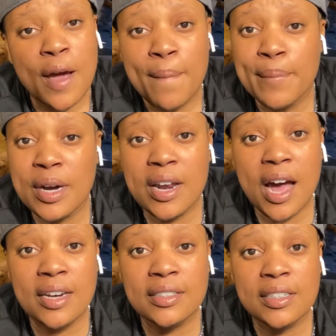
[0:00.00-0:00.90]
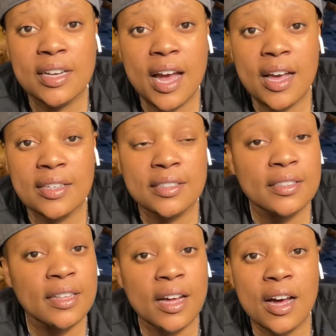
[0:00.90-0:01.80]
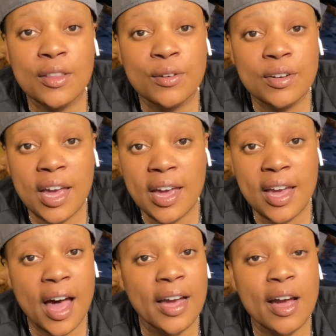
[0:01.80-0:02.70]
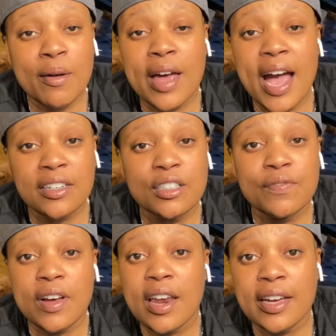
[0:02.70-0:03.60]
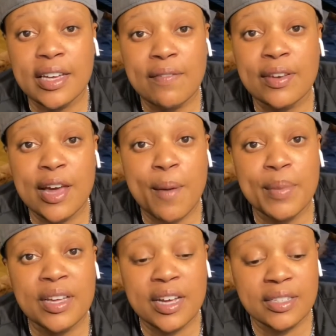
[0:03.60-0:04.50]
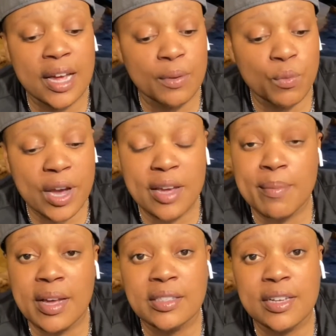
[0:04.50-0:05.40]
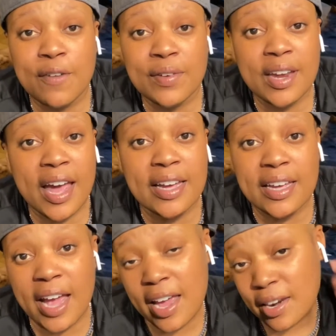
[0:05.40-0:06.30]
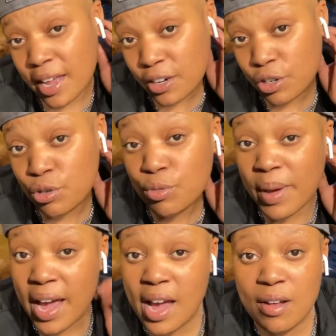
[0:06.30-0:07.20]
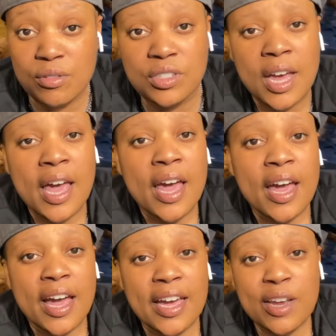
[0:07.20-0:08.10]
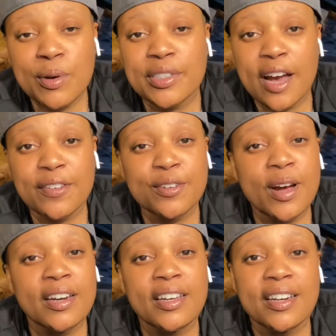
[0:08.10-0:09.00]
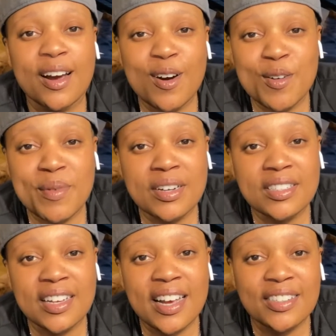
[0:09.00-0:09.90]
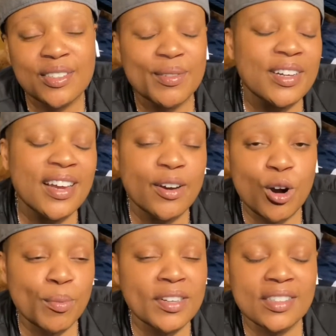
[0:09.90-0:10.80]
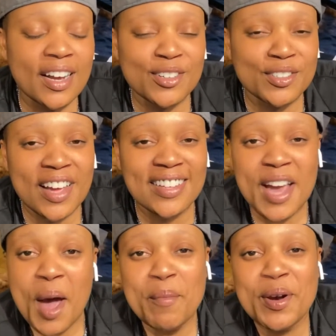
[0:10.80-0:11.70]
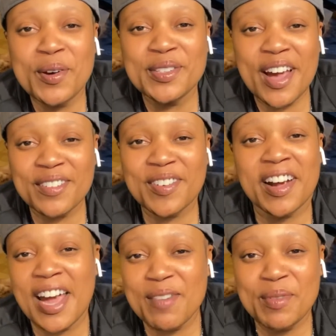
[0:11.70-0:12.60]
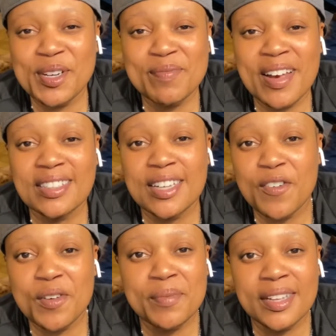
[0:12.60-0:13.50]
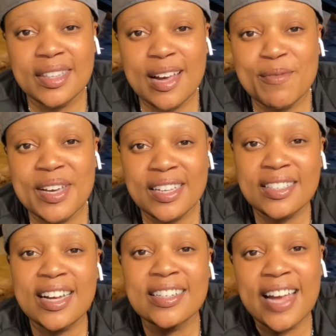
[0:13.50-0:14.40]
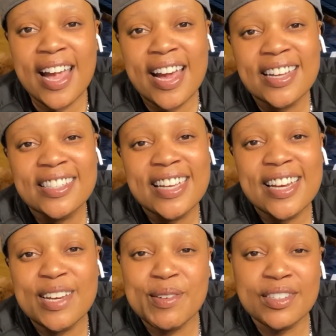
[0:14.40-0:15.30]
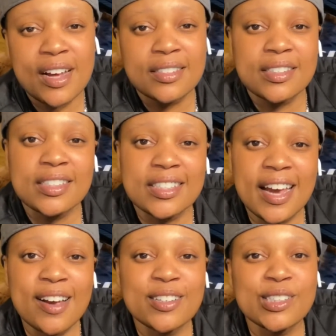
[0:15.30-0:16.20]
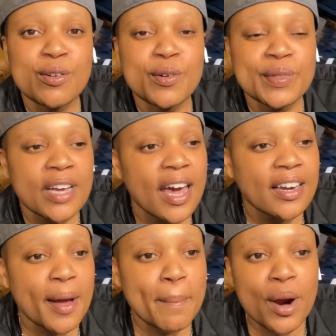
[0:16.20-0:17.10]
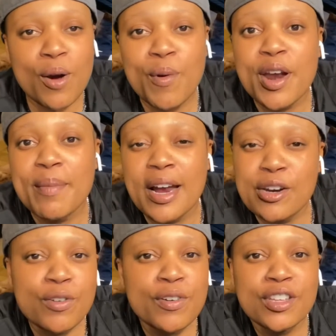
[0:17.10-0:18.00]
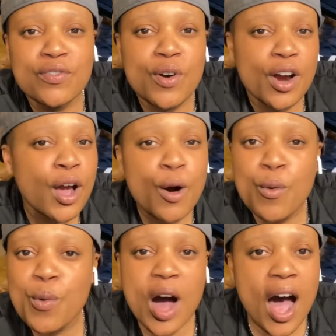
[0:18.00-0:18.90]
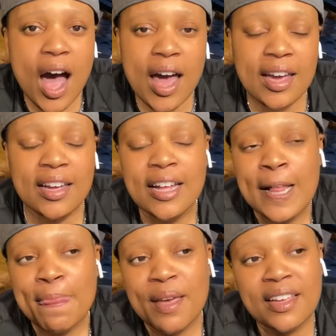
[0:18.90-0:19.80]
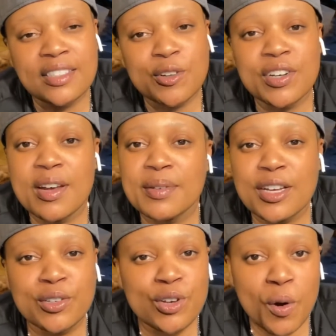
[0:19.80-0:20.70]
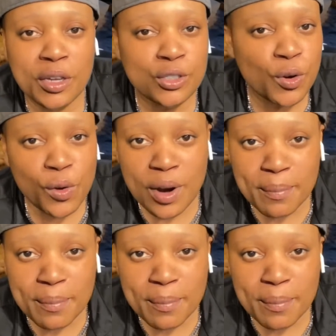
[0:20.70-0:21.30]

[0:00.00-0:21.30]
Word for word: But honestly, guys, the other day I actually felt like giving up because I weighed myself and I had gained like two pounds. And it was after I did a whole bunch of extra, well, not a whole bunch of exercise, but it was after I kind of pushed myself a bit that week. And it's like, dang, I didn't see any results on the scale. So it was kind of like, bro, what am I doing this for? Why? And so then I was like, you know what, screw it.